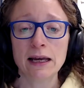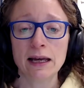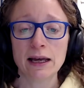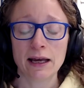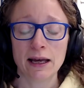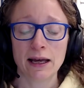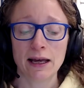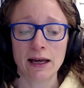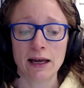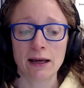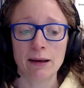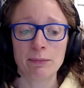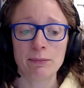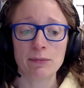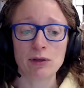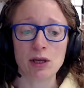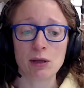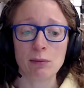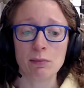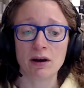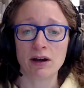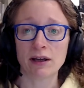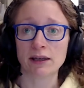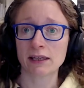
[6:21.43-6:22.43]
Um,
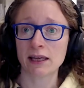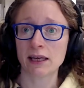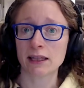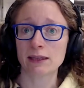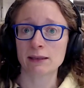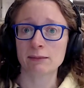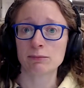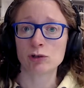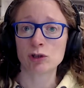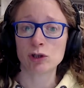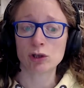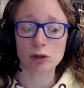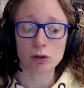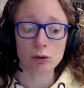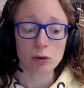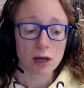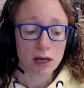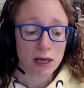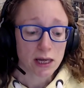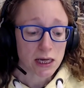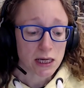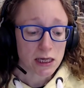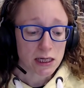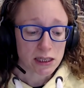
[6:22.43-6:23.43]
you might get them to
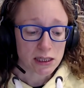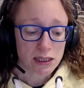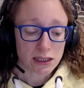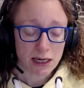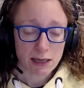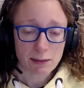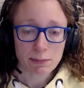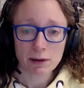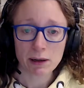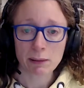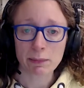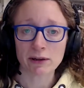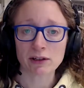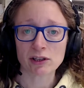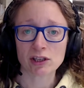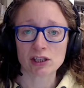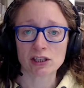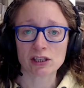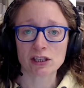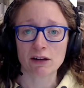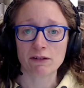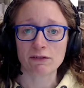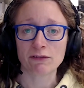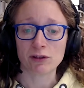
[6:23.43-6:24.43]
staple a bunch of
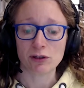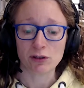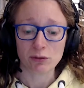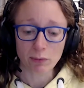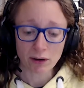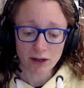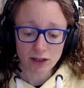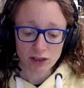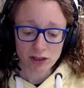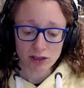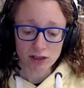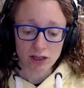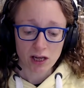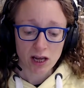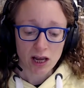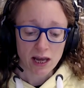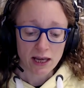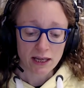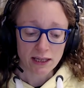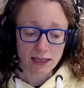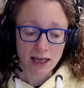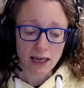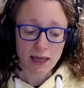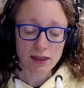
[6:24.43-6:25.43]
stuff for you. You might just
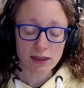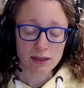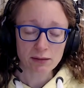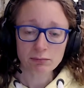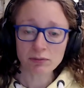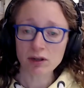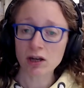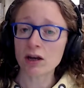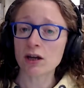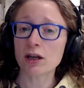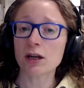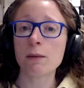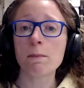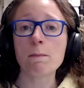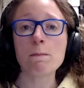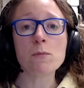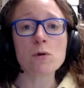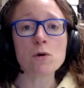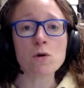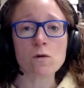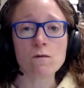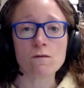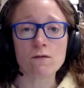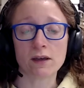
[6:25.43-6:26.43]
get them kind of
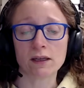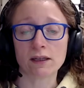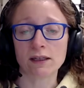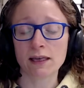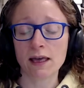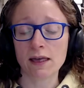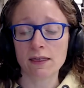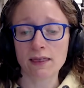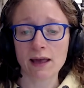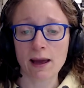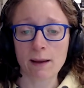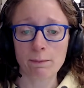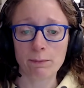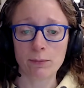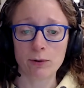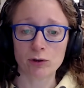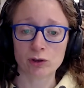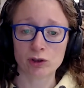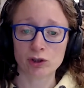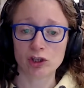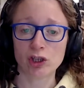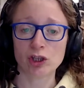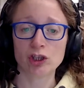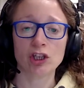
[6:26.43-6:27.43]
moving, get that
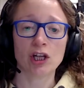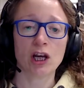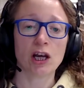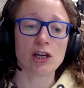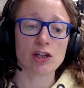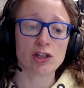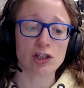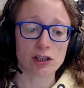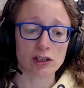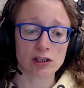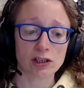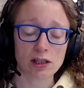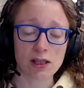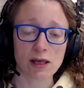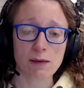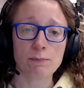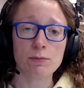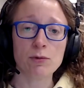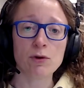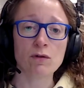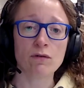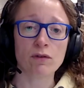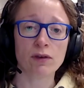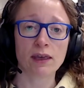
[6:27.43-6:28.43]
posture changing so they're
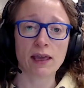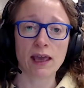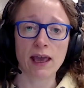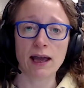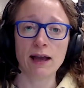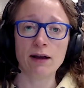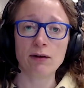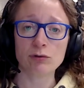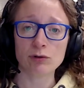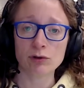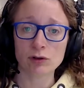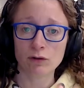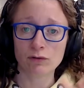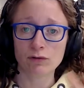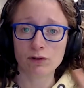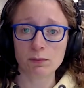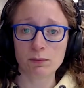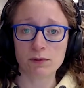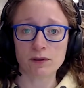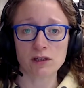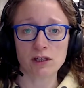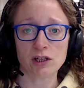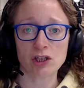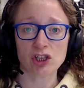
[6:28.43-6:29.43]
moving out of the
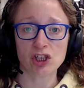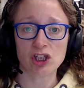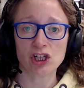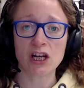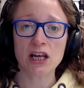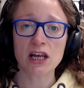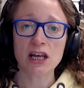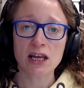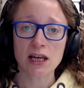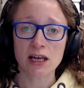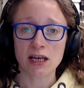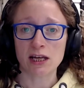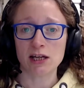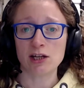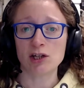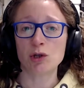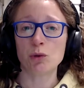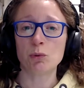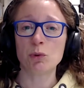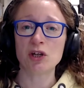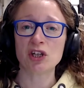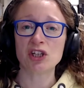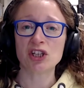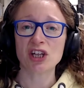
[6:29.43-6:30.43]
position into
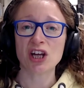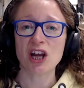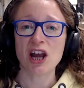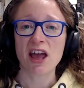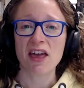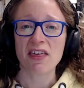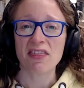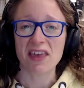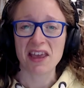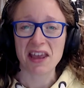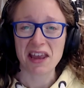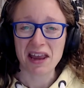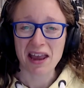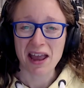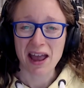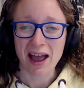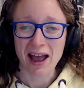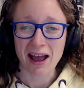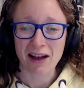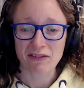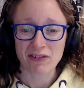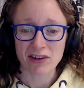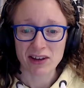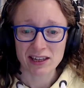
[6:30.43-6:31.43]
which they
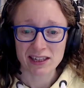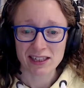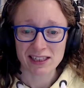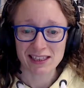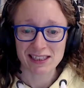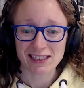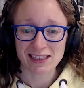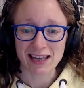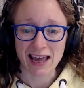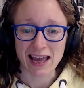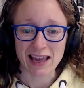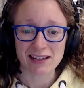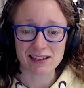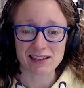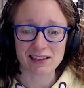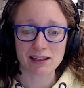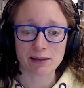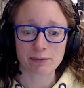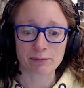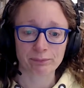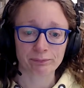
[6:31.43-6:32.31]
have set.